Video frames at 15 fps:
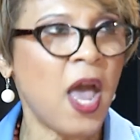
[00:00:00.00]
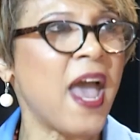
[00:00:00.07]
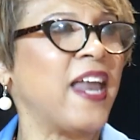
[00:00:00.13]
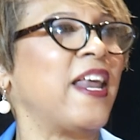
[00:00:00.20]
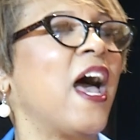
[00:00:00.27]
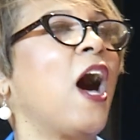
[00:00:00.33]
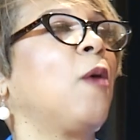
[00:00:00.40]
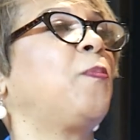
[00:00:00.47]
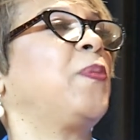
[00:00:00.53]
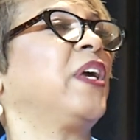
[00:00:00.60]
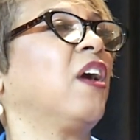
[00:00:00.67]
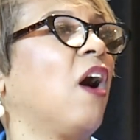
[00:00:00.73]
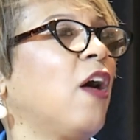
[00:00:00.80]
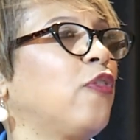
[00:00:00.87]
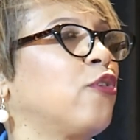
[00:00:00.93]
And
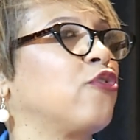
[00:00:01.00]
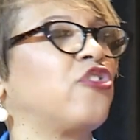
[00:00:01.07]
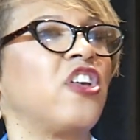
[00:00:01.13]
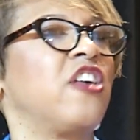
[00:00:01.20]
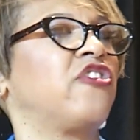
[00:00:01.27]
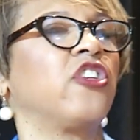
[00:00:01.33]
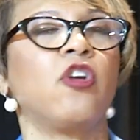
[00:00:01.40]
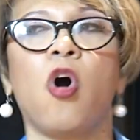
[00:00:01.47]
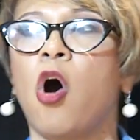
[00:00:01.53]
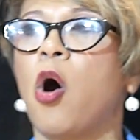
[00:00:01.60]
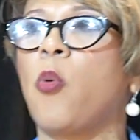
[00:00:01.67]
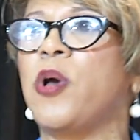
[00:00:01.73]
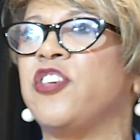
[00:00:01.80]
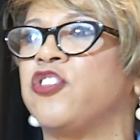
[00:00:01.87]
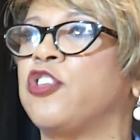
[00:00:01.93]
helping others isn't
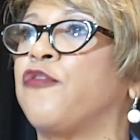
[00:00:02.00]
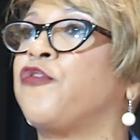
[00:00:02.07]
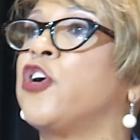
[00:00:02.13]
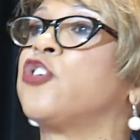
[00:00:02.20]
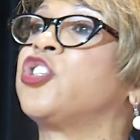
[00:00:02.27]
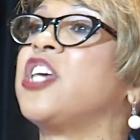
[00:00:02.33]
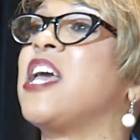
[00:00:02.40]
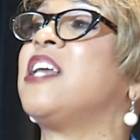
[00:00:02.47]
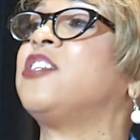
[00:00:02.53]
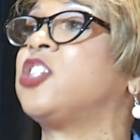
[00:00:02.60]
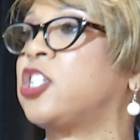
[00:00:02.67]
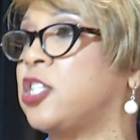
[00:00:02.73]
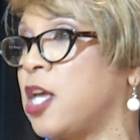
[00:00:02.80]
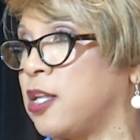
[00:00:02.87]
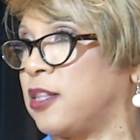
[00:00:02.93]
always the first
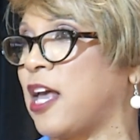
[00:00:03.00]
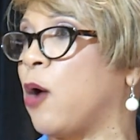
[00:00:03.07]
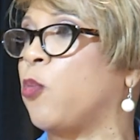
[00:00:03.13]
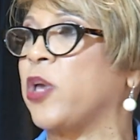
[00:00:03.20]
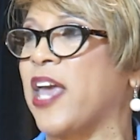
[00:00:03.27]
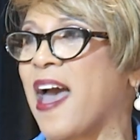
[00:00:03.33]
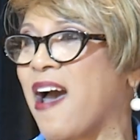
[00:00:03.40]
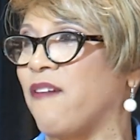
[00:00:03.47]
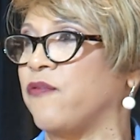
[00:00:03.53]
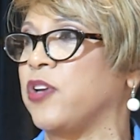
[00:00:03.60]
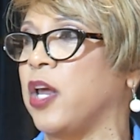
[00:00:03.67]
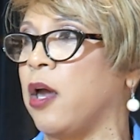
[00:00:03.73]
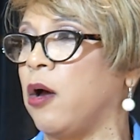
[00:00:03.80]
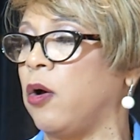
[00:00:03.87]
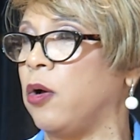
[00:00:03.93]
instinct that we have
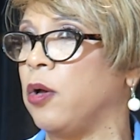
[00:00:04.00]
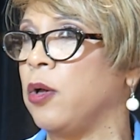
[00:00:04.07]
now.